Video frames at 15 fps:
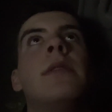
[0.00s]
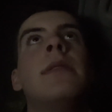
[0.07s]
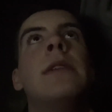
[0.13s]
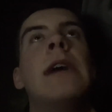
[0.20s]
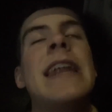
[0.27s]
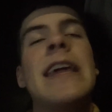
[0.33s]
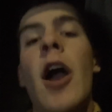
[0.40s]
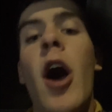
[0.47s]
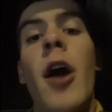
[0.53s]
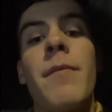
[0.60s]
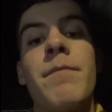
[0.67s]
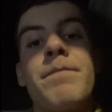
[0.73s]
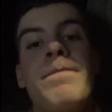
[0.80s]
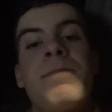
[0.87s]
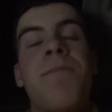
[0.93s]
And he can't.
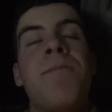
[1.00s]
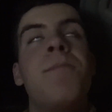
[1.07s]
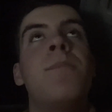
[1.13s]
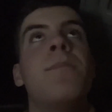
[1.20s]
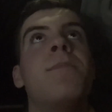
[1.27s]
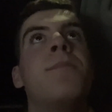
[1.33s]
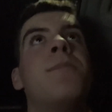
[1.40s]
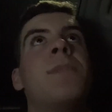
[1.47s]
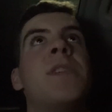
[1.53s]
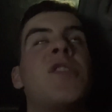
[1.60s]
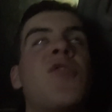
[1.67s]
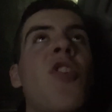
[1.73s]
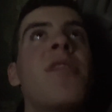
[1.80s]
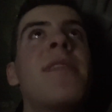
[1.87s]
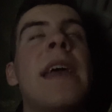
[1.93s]
It's
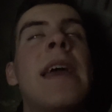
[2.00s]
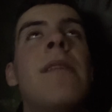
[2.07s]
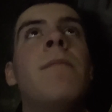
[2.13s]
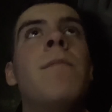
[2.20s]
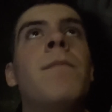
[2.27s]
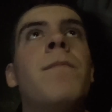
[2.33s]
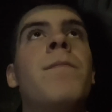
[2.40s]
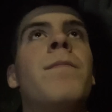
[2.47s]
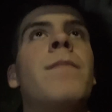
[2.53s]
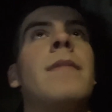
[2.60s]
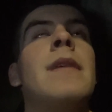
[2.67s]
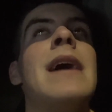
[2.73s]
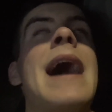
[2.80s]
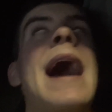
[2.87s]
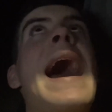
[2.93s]
crossed in,
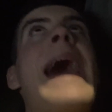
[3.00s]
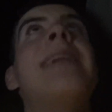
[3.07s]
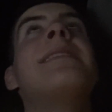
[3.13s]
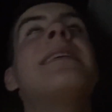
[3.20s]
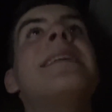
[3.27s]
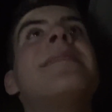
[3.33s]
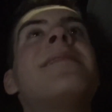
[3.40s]
and it's